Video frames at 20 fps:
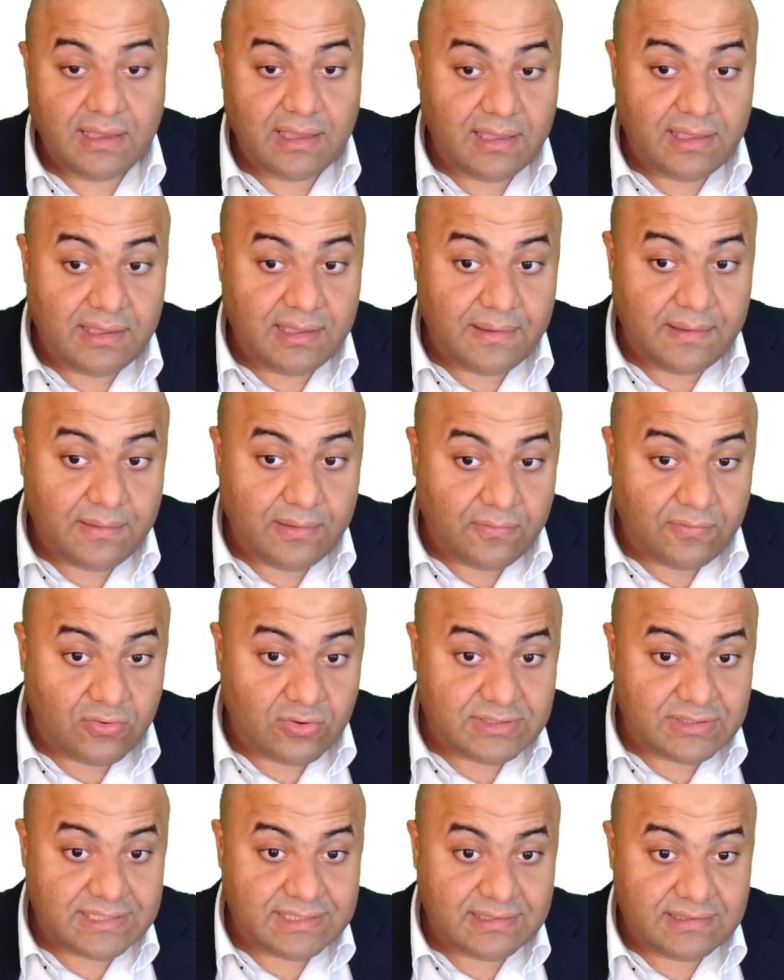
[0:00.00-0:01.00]
Of
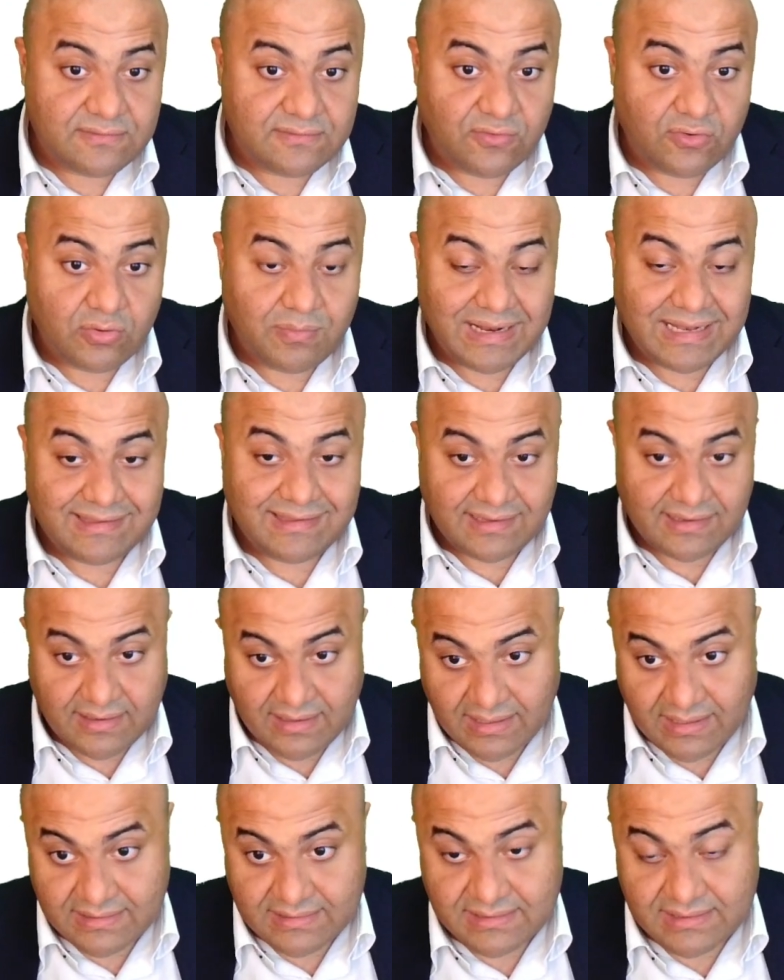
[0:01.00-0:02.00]
course, this is for
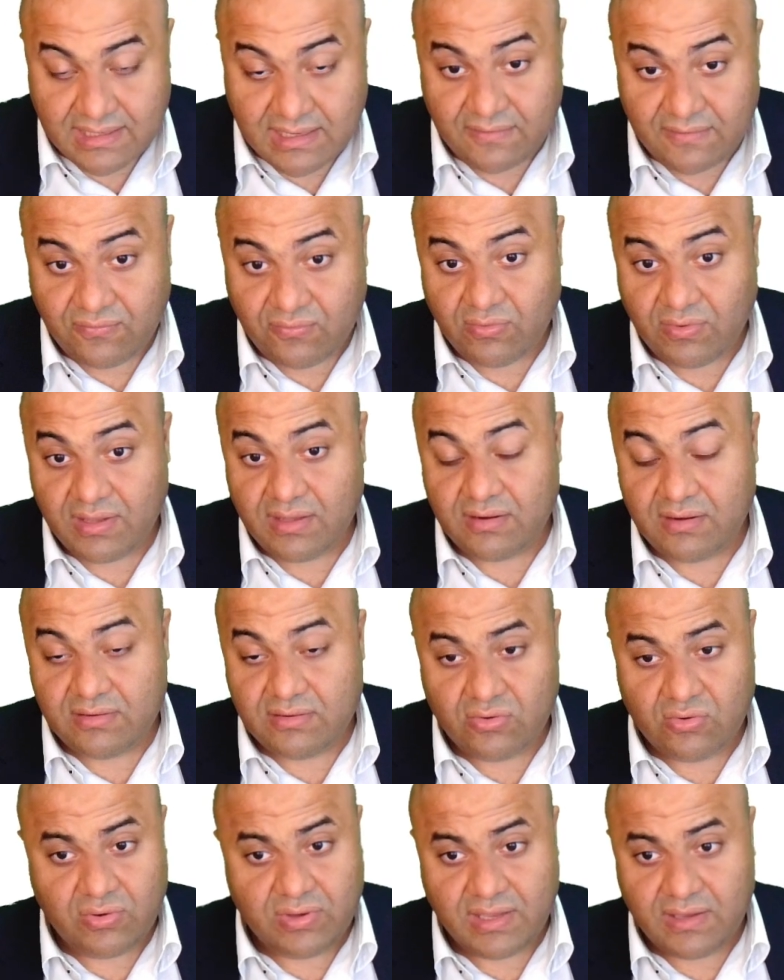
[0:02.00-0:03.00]
multi-class. If we're
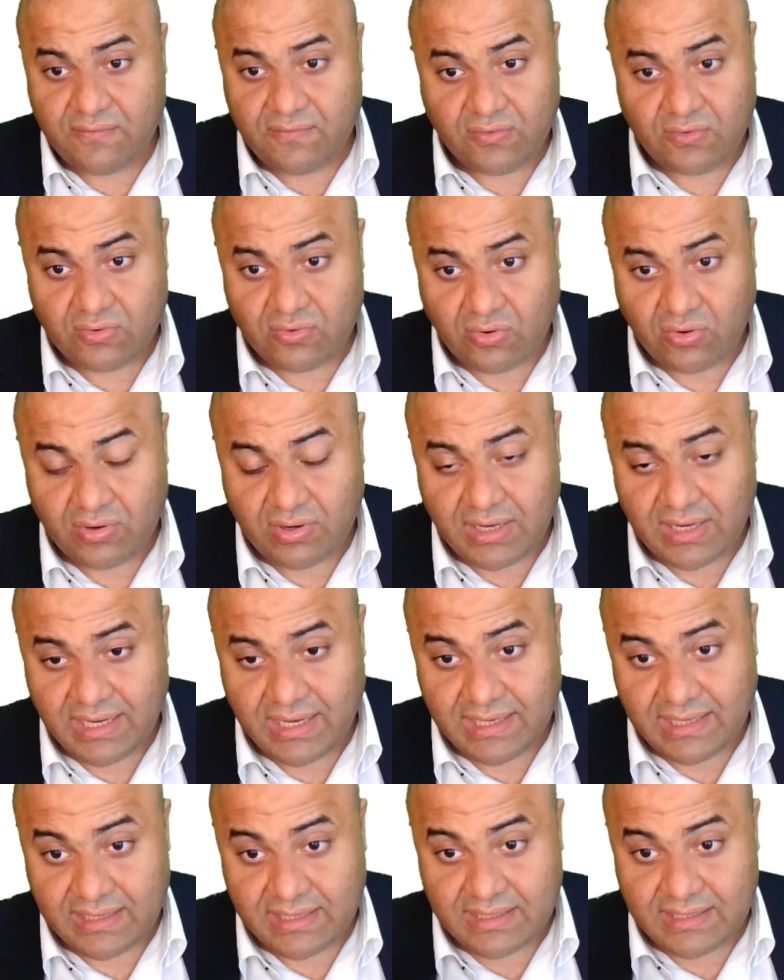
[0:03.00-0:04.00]
looking for
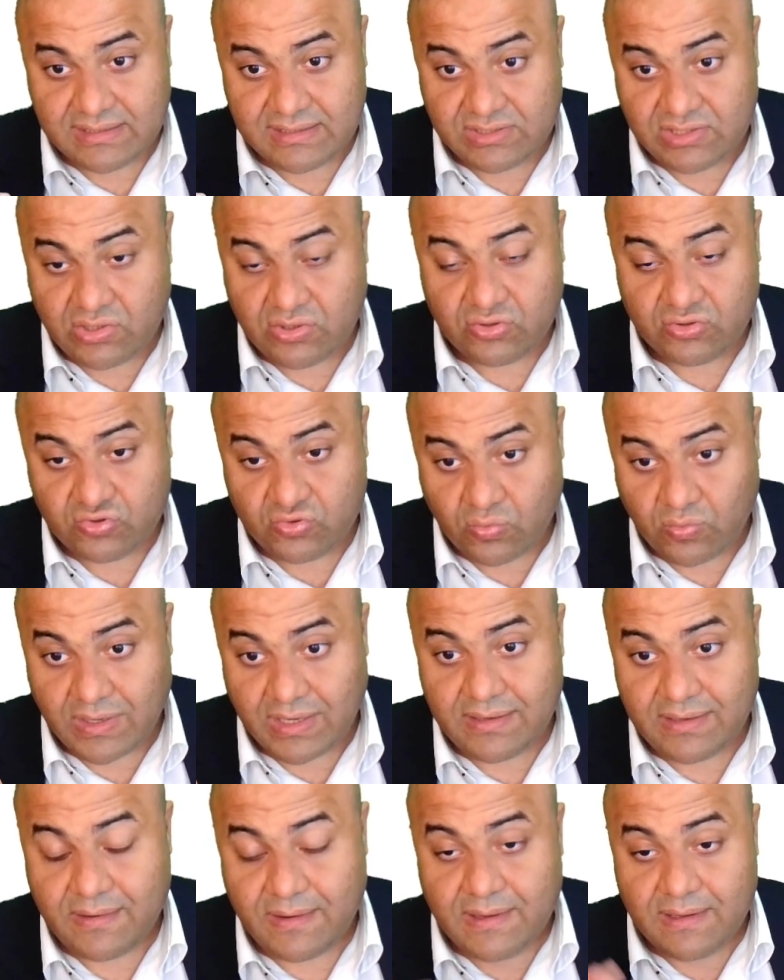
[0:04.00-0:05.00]
only 0 to
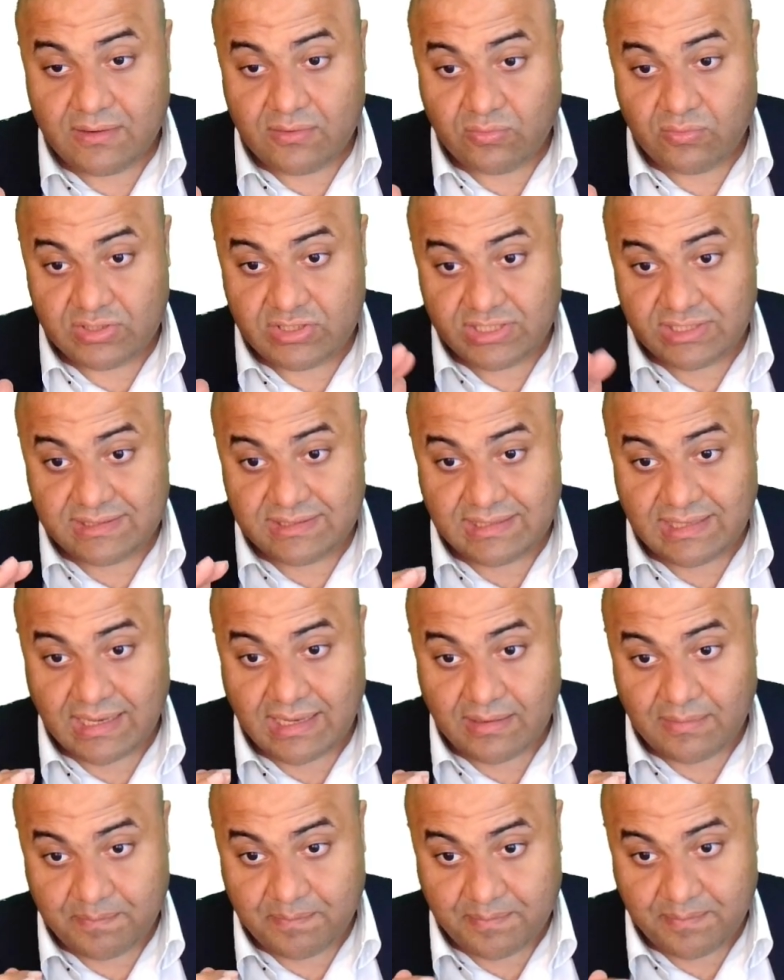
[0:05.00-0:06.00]
1, which is
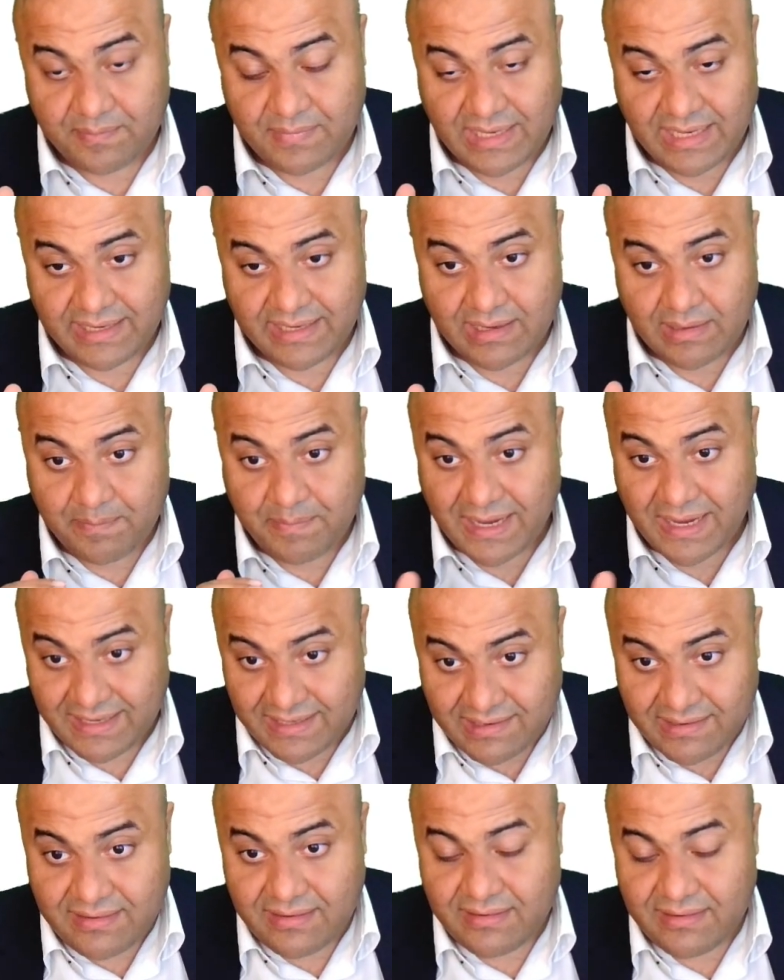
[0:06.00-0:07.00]
like a
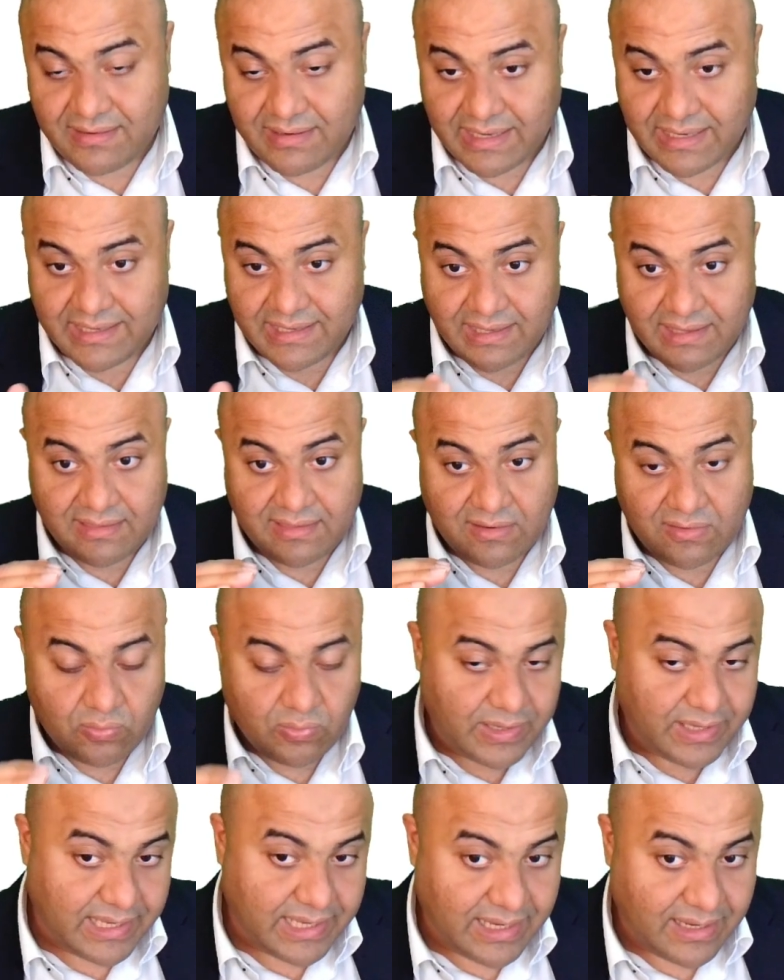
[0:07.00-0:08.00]
binary, like either
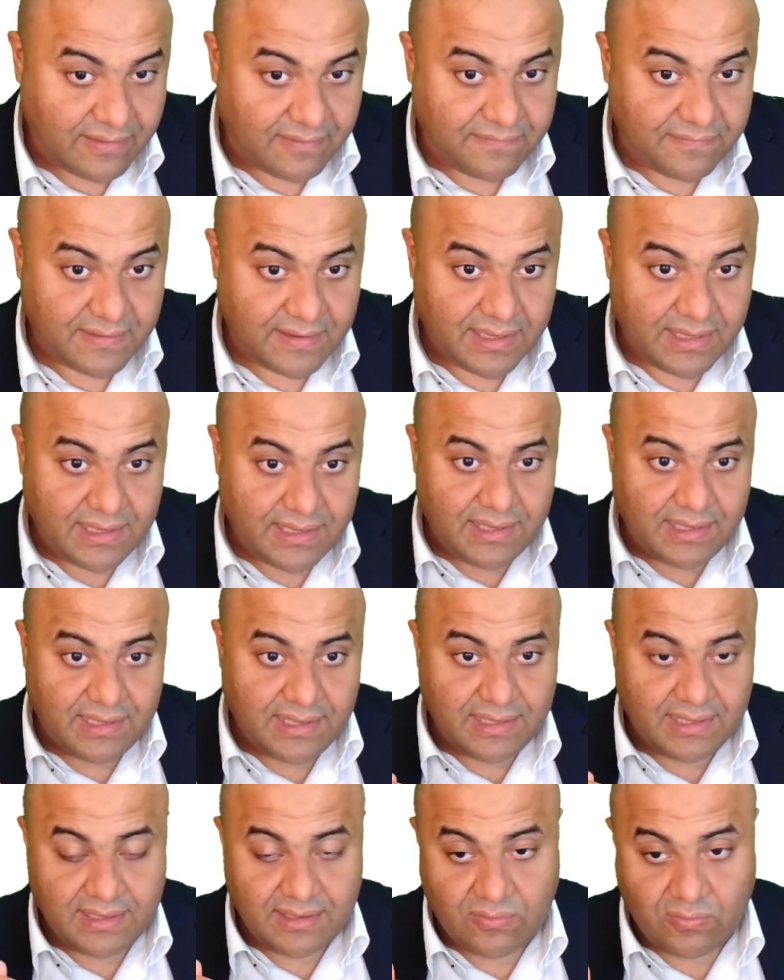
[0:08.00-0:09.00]
we have
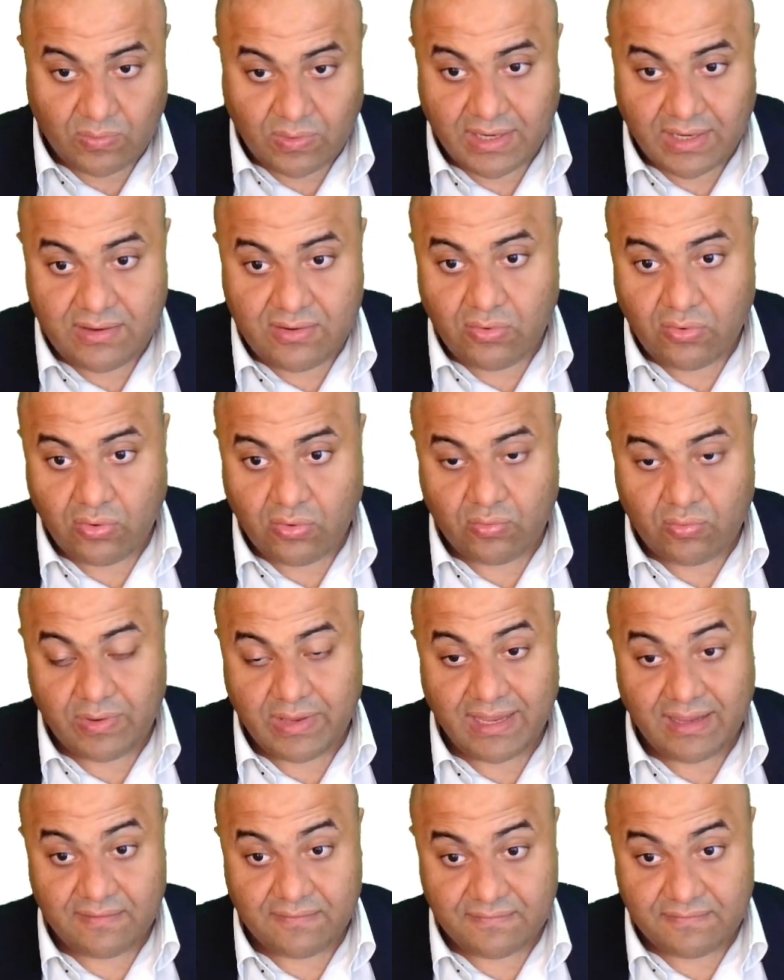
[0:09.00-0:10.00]
1 or we
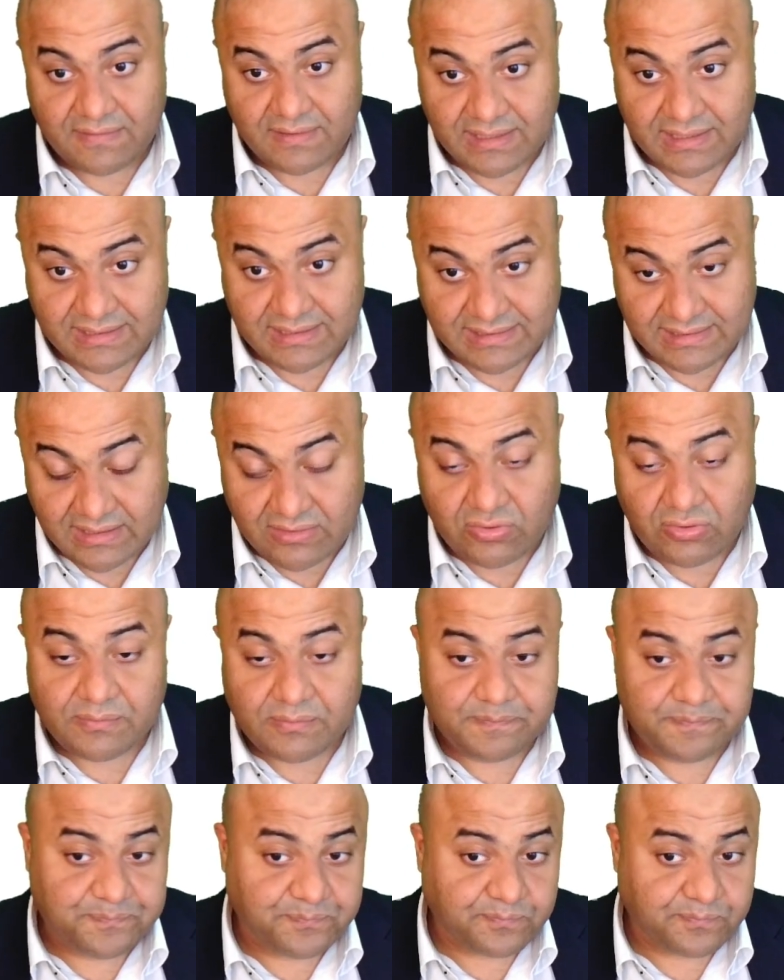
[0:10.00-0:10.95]
have 0,